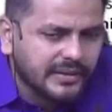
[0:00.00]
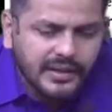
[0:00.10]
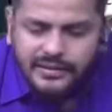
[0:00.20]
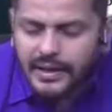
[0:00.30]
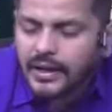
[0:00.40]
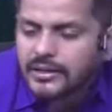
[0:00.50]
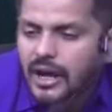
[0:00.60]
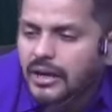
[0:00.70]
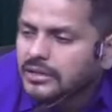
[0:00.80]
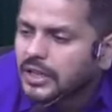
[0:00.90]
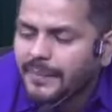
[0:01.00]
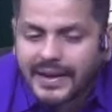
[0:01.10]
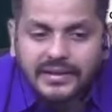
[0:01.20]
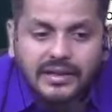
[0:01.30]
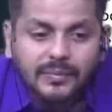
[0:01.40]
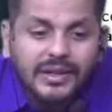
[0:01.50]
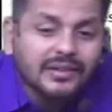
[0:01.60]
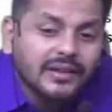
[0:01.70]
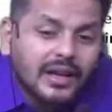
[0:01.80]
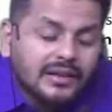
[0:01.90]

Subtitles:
He says, talk to the manager. Because